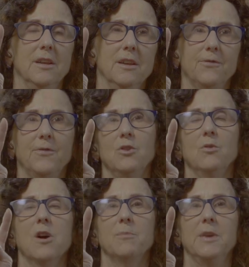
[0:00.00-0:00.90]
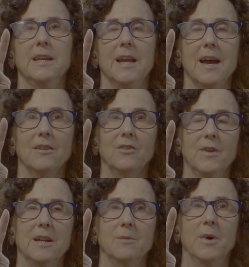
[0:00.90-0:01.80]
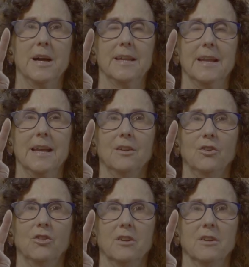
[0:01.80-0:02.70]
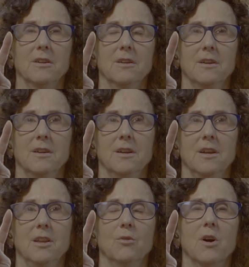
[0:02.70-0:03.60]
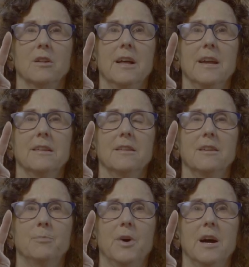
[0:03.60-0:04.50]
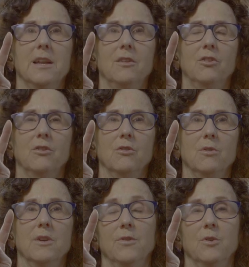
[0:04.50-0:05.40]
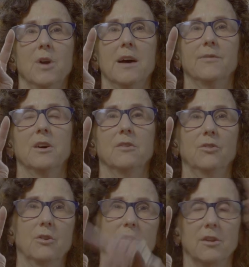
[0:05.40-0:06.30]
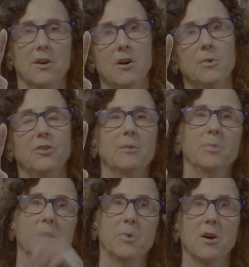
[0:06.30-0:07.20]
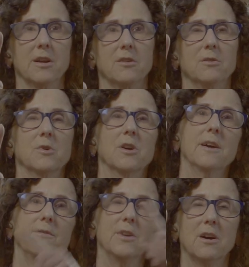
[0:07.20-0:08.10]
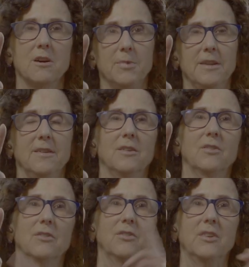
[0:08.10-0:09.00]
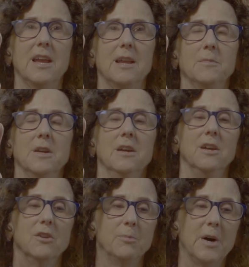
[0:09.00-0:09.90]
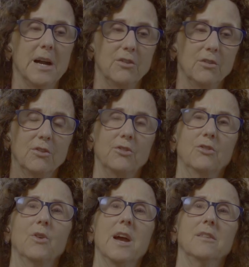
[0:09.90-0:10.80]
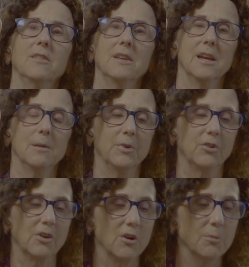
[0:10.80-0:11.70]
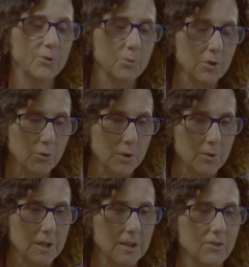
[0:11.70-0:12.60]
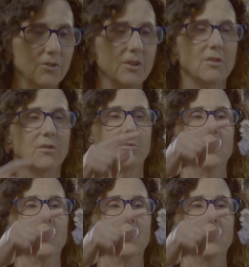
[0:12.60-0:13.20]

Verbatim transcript: If you are being activated by an antigen, you are likely to bind to, if you have a so called homotypic particle where every RBD is the same, you'll bind to distracting epitopes, which we would consider the